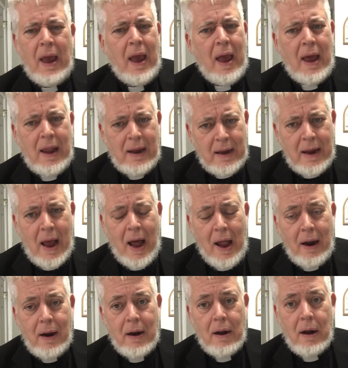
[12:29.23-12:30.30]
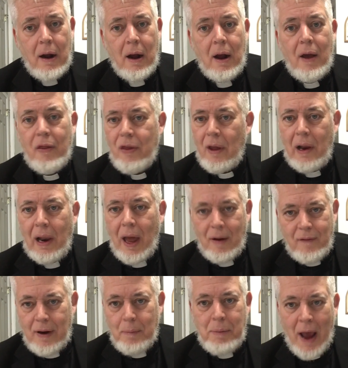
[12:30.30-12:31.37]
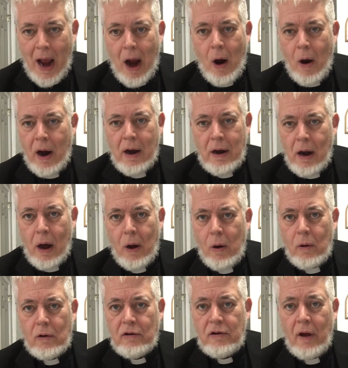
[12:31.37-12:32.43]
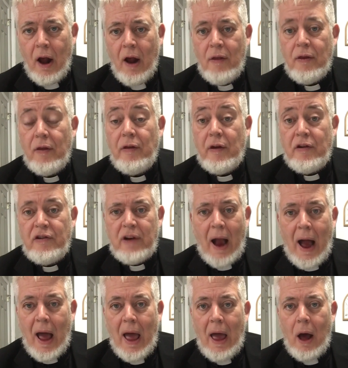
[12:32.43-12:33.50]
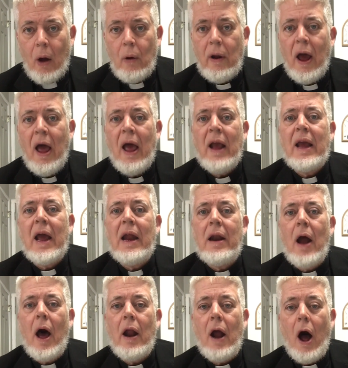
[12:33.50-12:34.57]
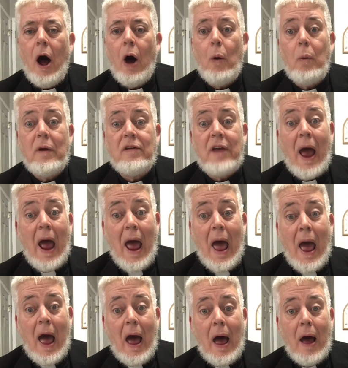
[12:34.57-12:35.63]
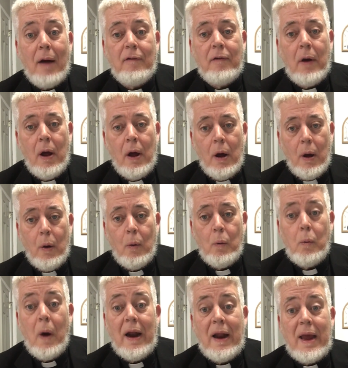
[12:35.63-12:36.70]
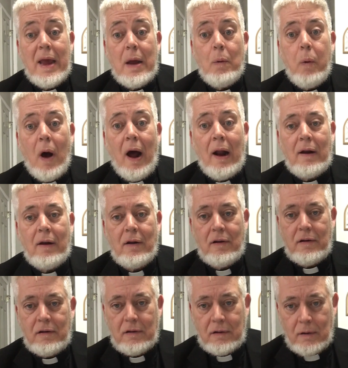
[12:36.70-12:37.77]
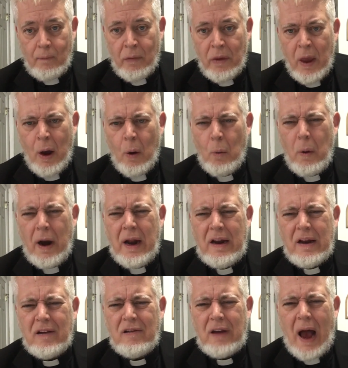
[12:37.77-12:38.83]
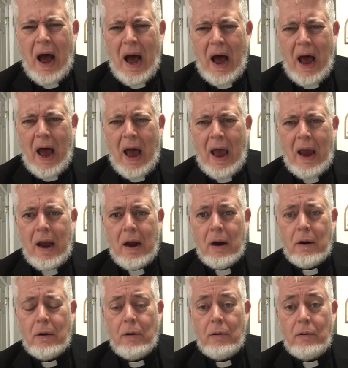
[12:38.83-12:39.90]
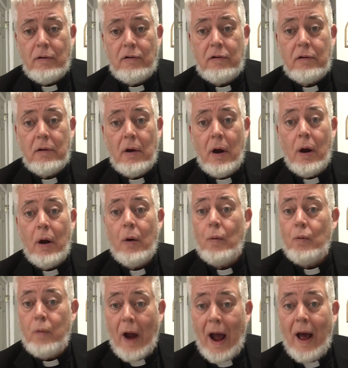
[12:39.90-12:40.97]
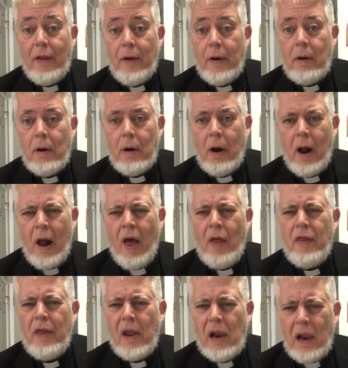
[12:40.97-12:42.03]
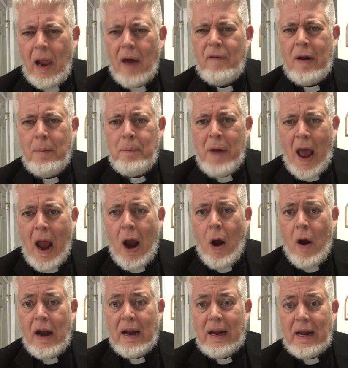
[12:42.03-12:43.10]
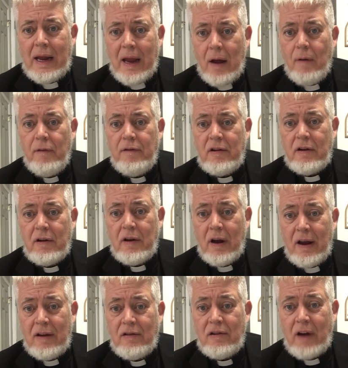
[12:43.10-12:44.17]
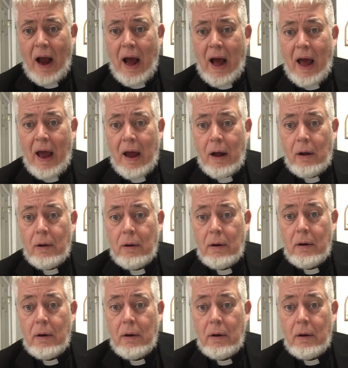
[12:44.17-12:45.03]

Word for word: And yet, the loving parent knows that the child cannot always have what he wants what he desires. Rather, the loving parent gives to his child